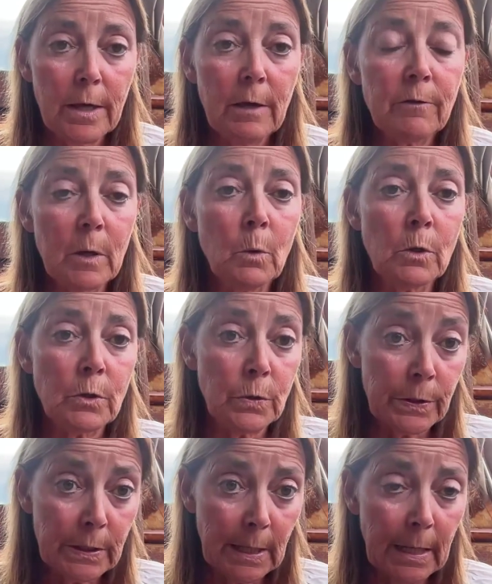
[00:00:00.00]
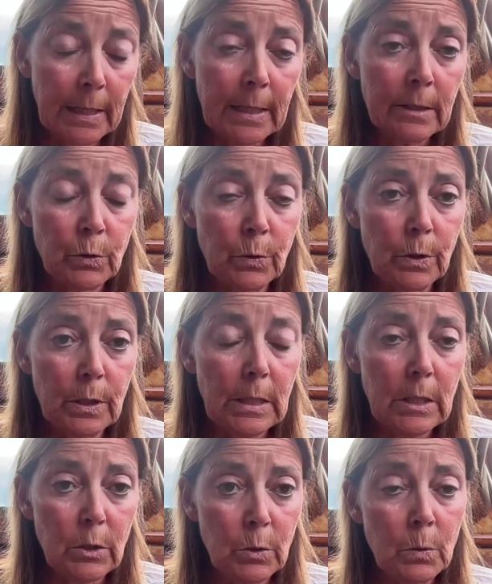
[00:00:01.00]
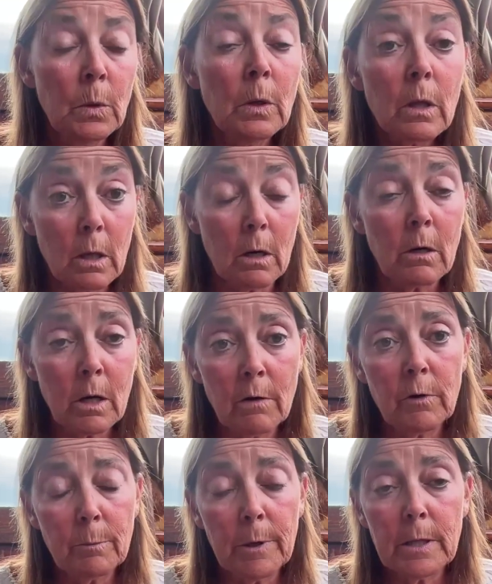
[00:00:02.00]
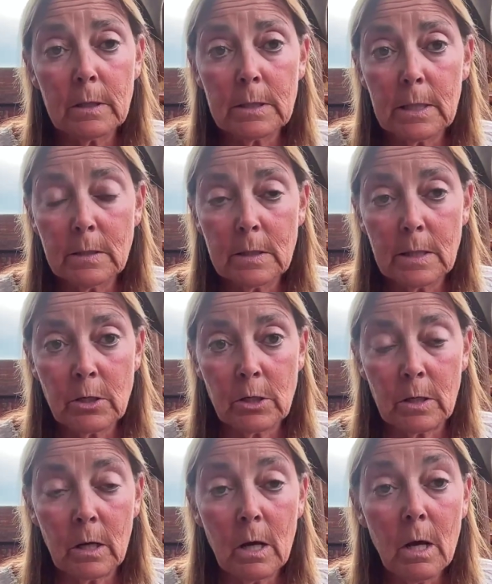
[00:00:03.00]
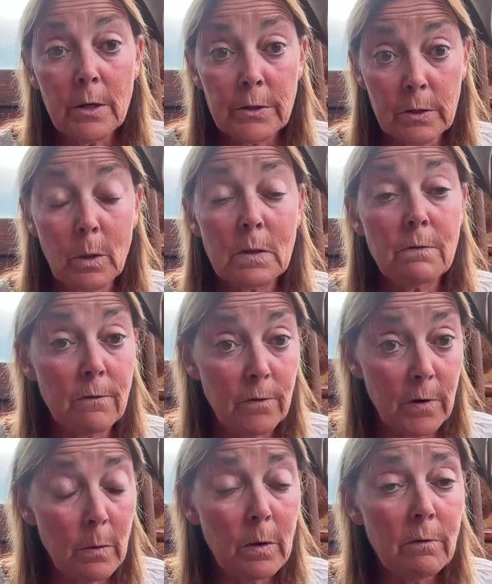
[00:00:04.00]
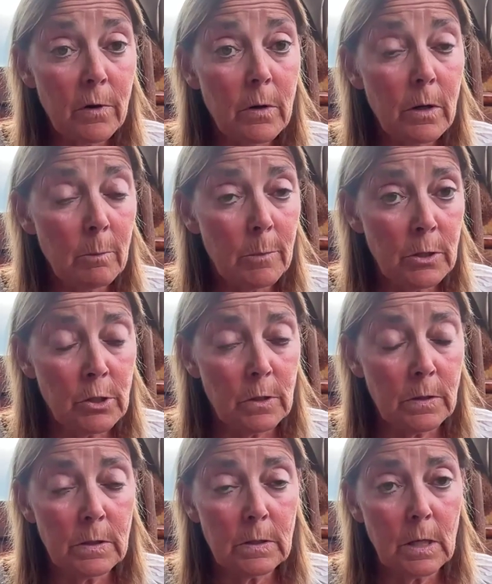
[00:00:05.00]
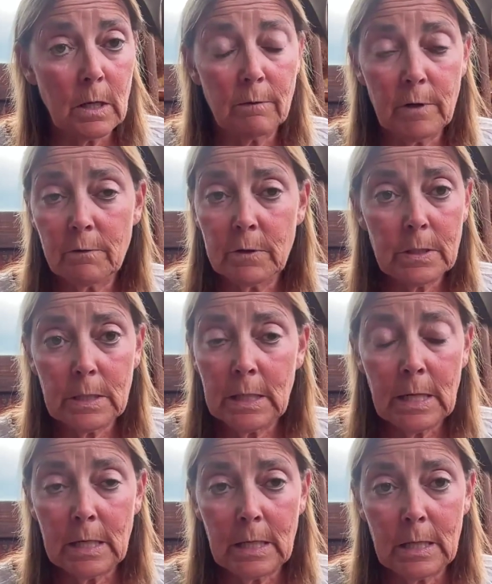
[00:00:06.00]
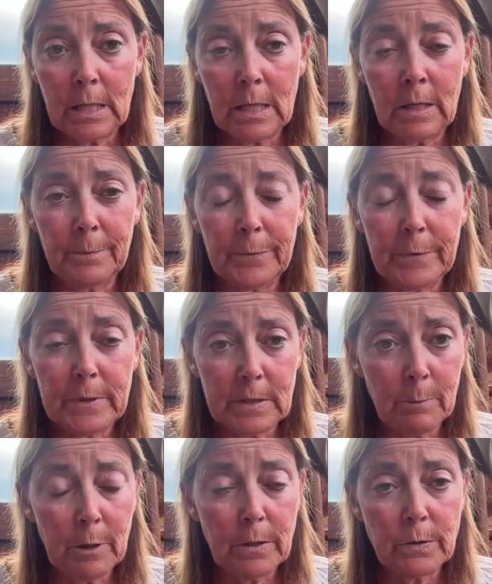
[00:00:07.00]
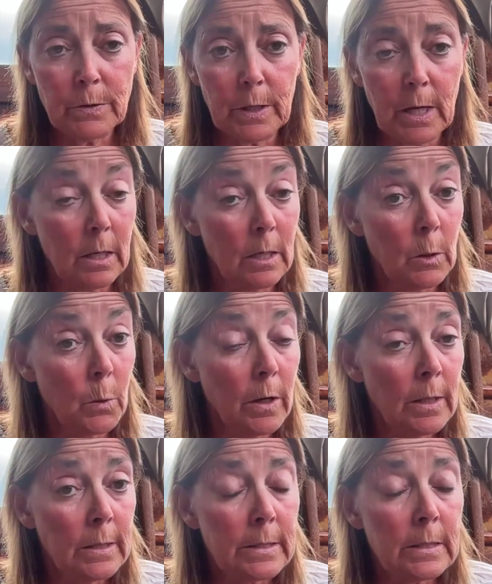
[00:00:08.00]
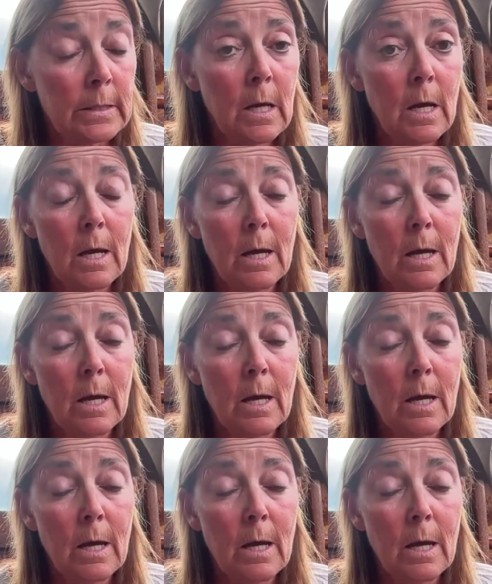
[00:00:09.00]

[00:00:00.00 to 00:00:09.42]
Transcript: If they want to sell to the EU, they are covered by this legislation. So it's very, very ambitious, and I've never seen anything similar to that anywhere else.